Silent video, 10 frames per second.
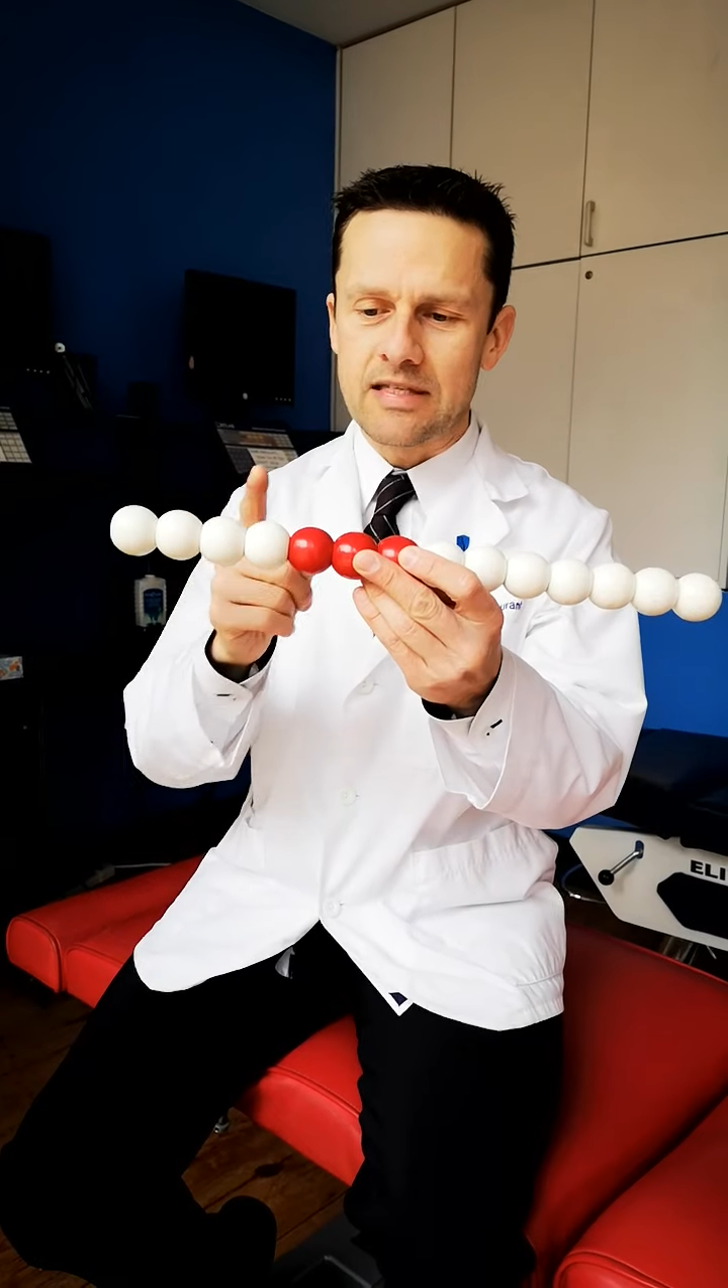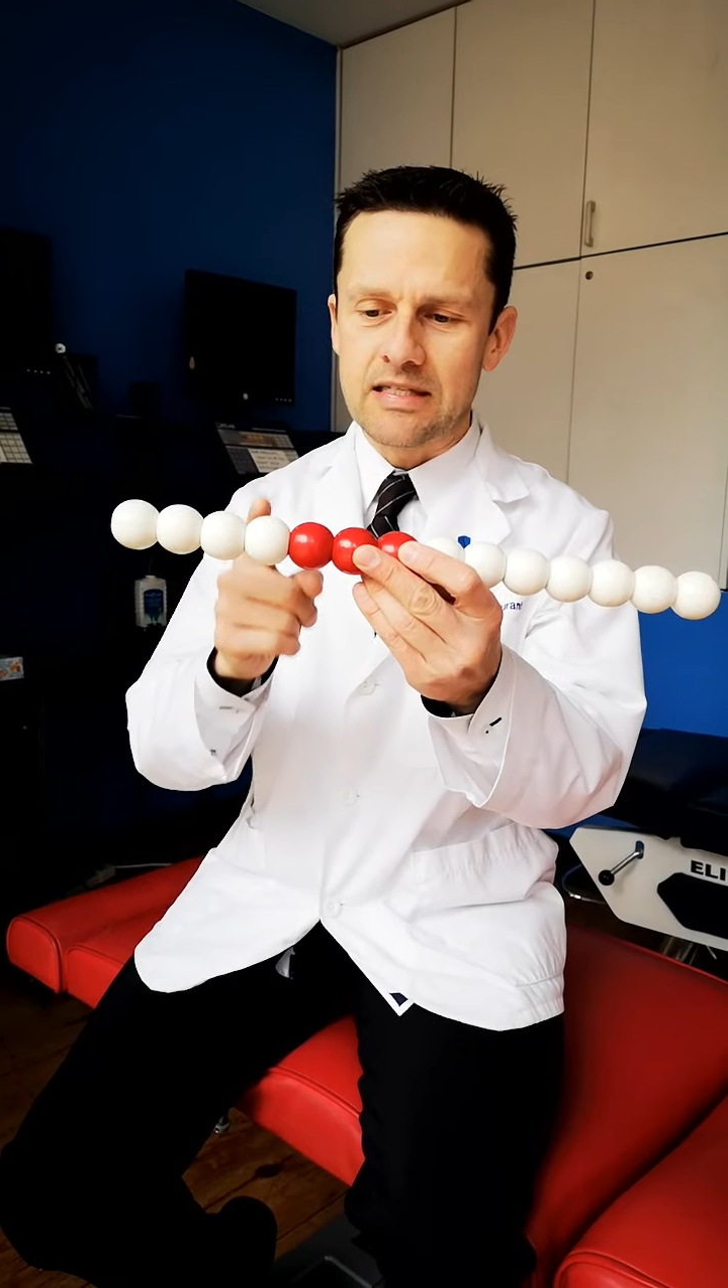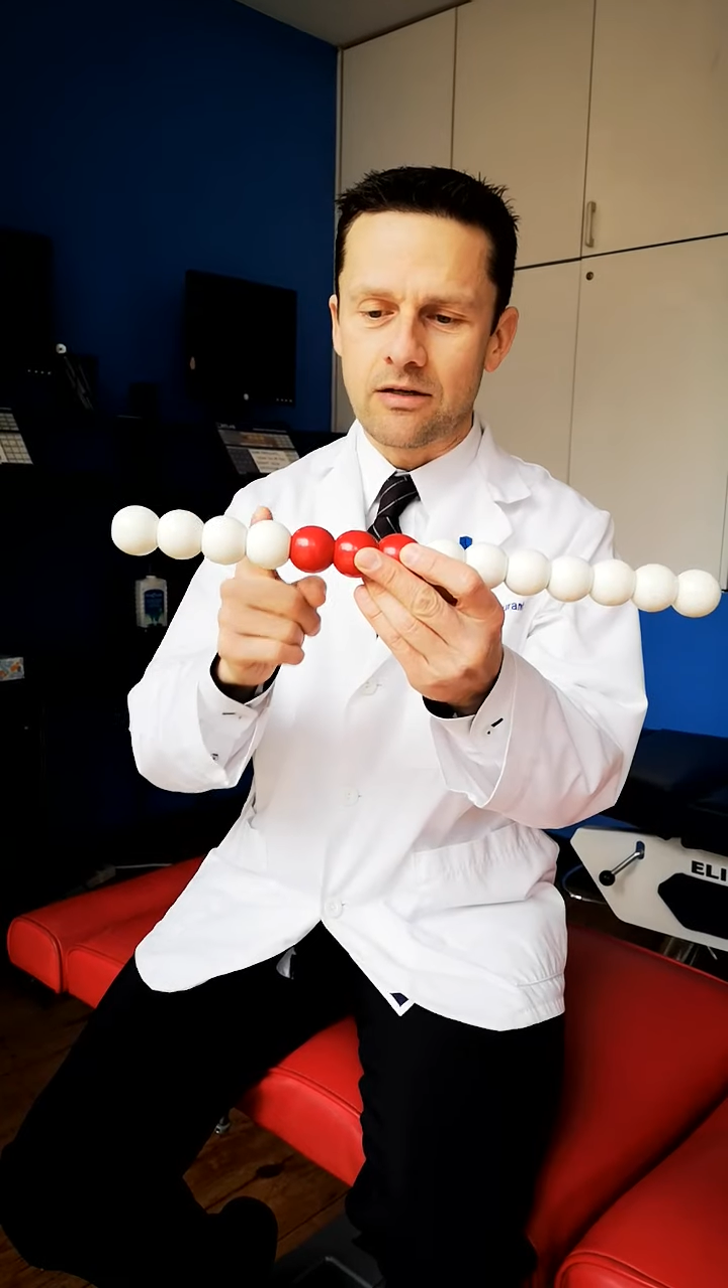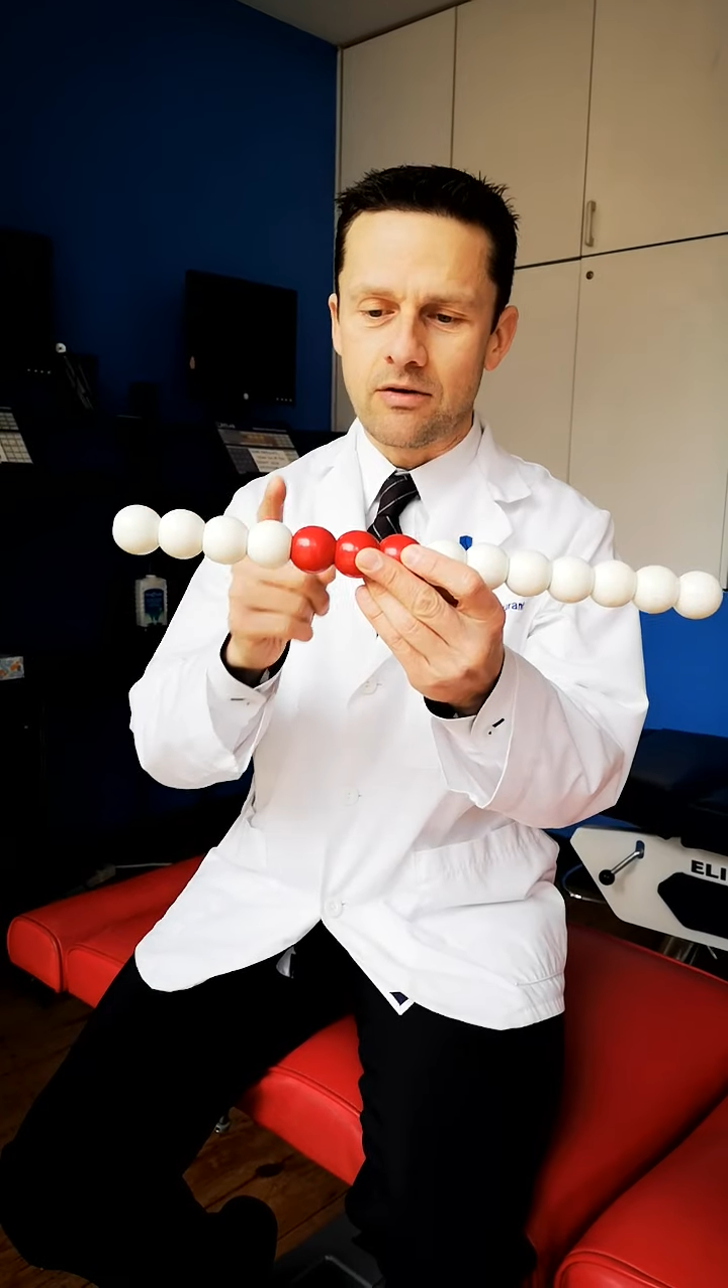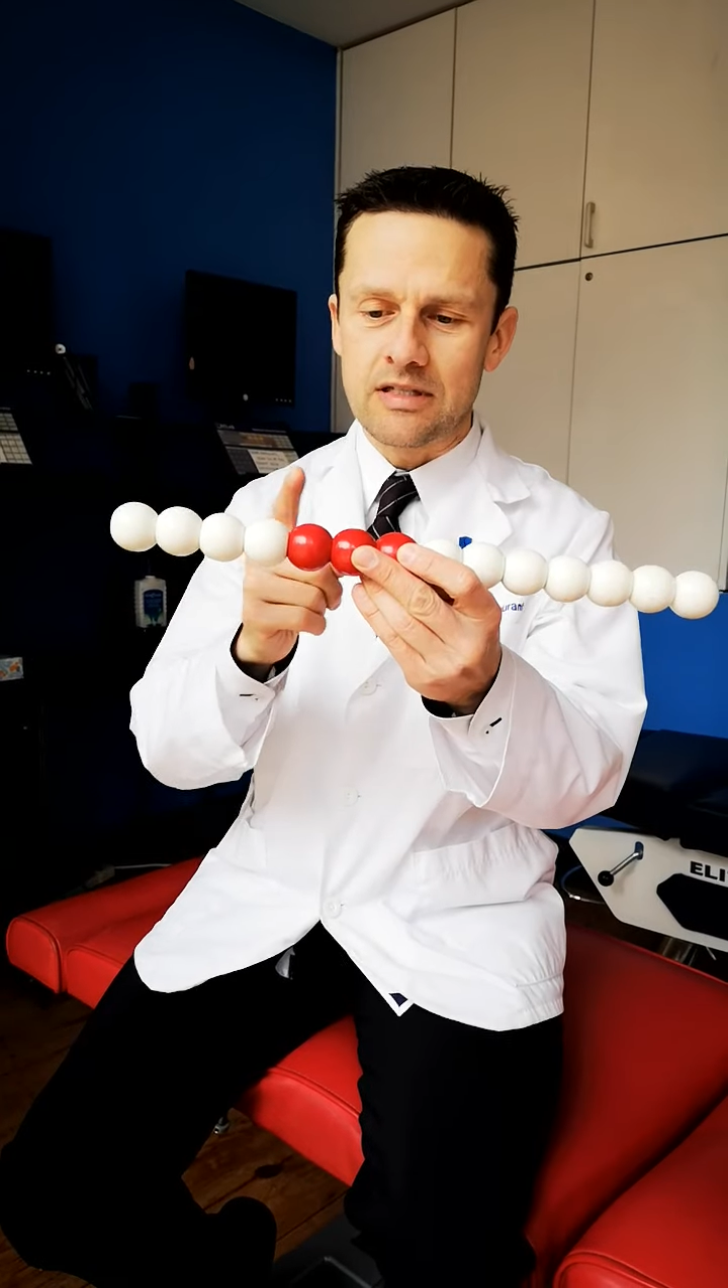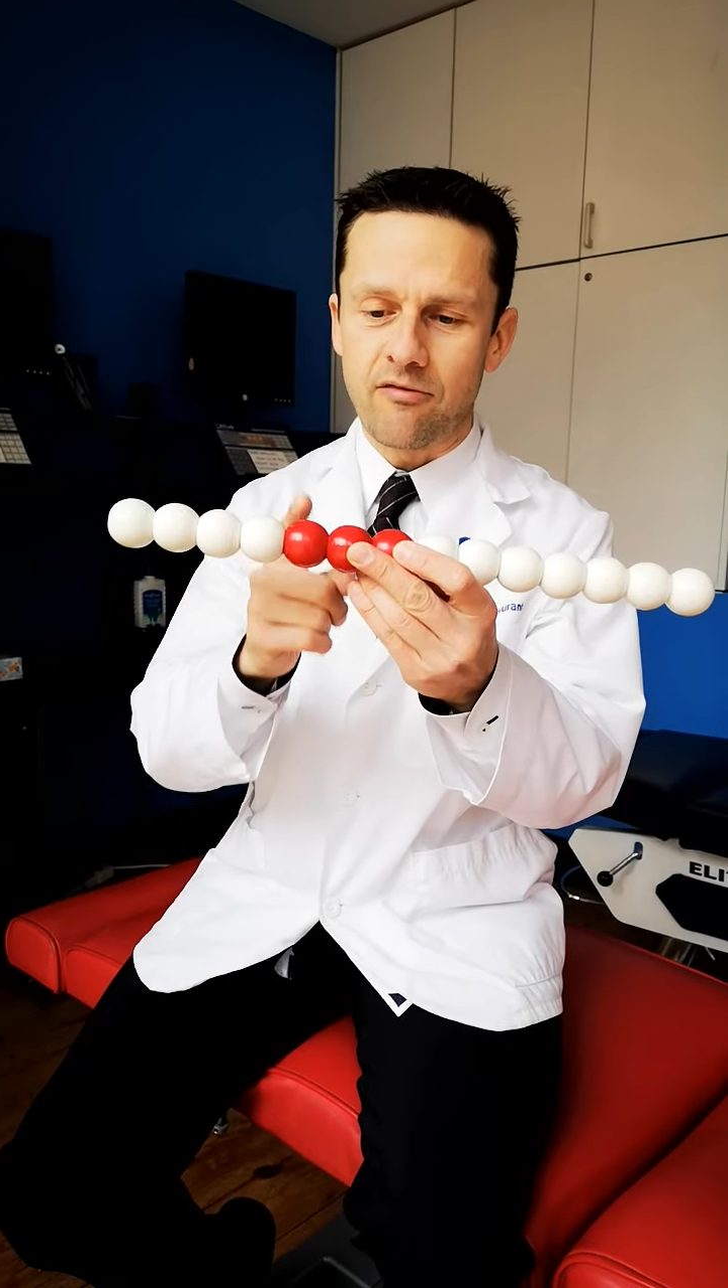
series